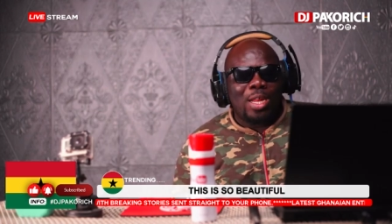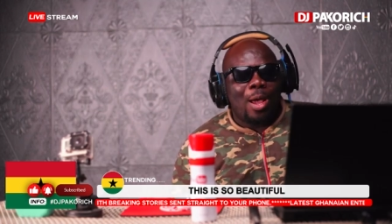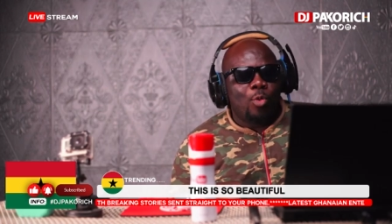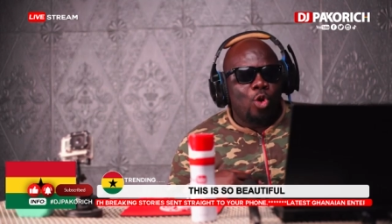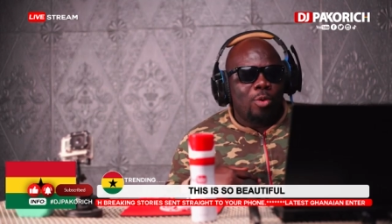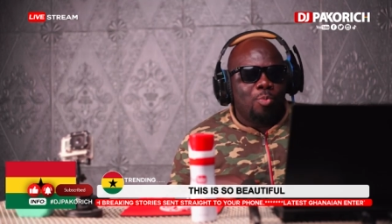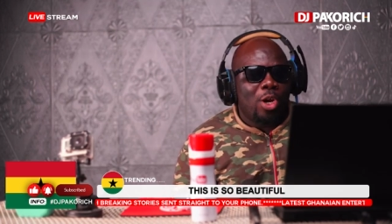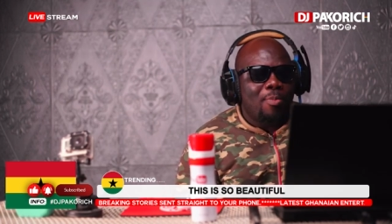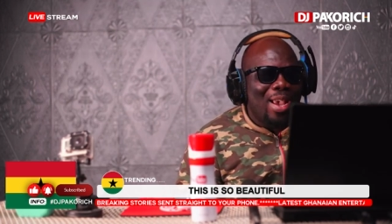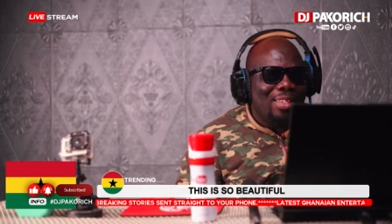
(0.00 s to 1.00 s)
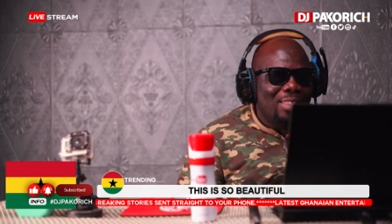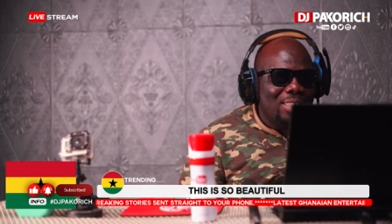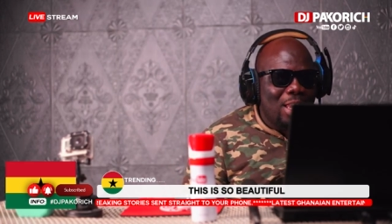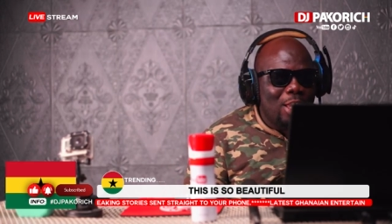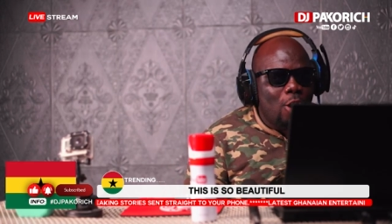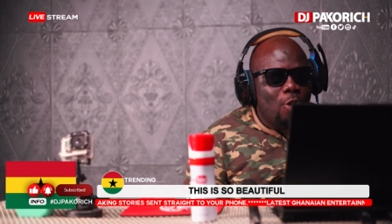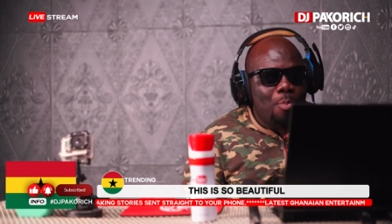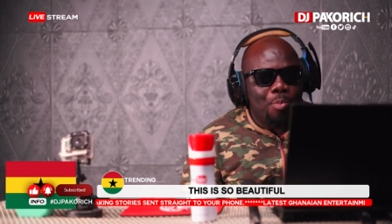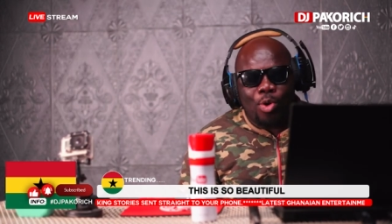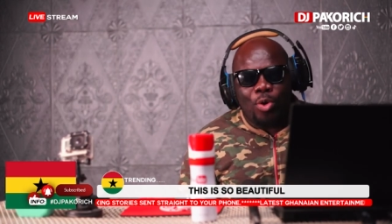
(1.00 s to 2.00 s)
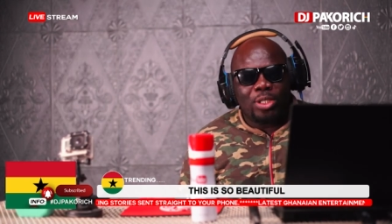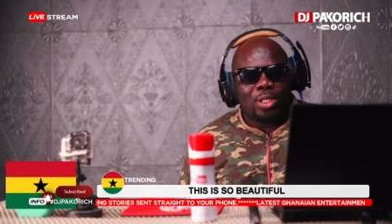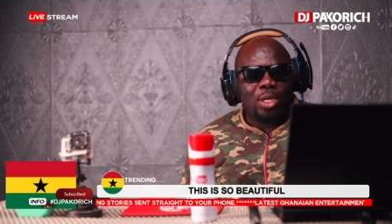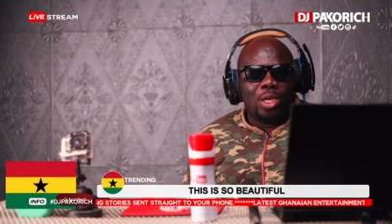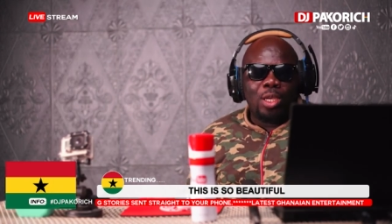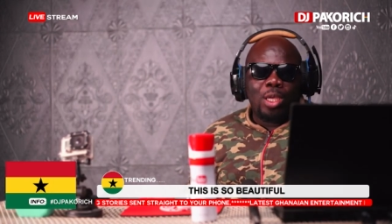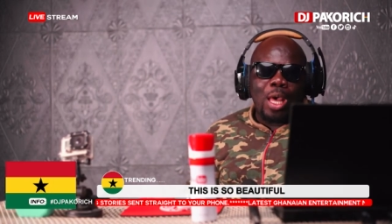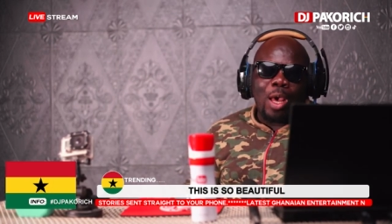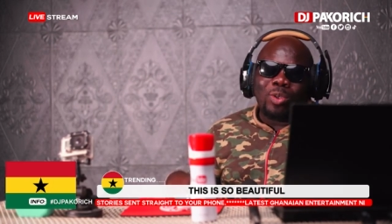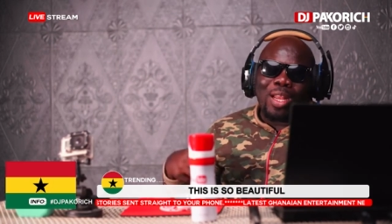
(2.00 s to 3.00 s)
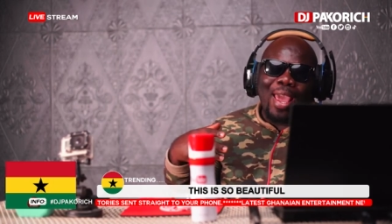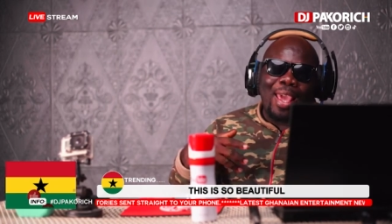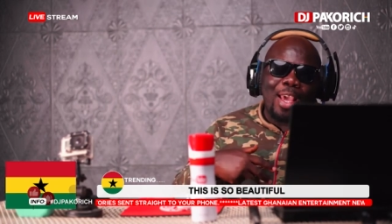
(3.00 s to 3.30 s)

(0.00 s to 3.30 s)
I'm going to bring my sister here on board. I would like her